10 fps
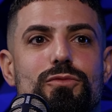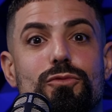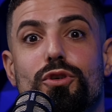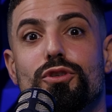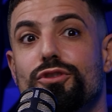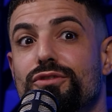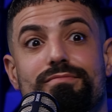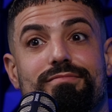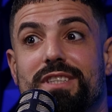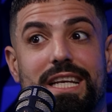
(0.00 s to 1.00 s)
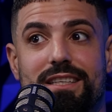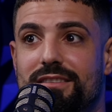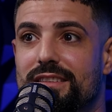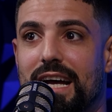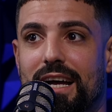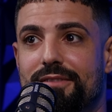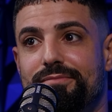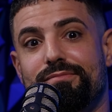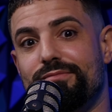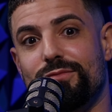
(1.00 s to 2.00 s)
do things that
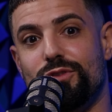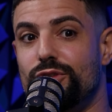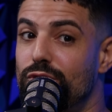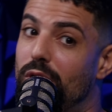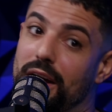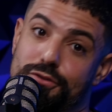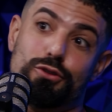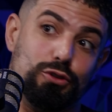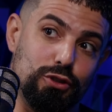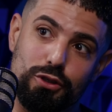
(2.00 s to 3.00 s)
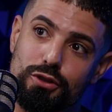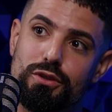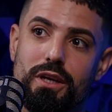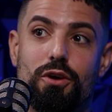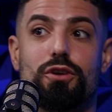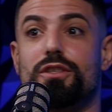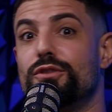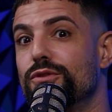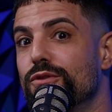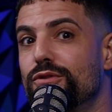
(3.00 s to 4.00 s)
you know have to do in order
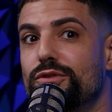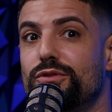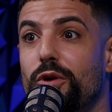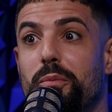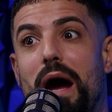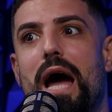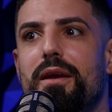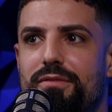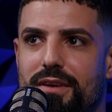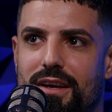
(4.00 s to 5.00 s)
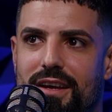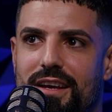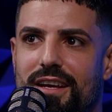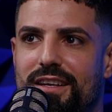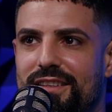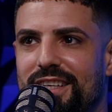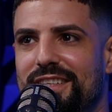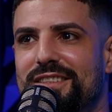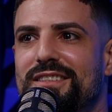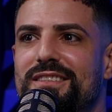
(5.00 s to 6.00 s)
to survive in
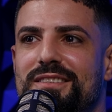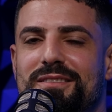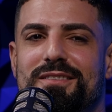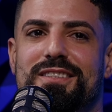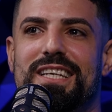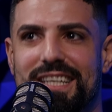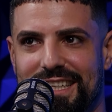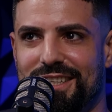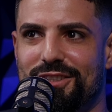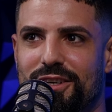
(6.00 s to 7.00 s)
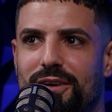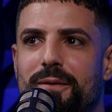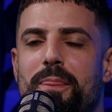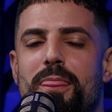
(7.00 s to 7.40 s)
this city. You know.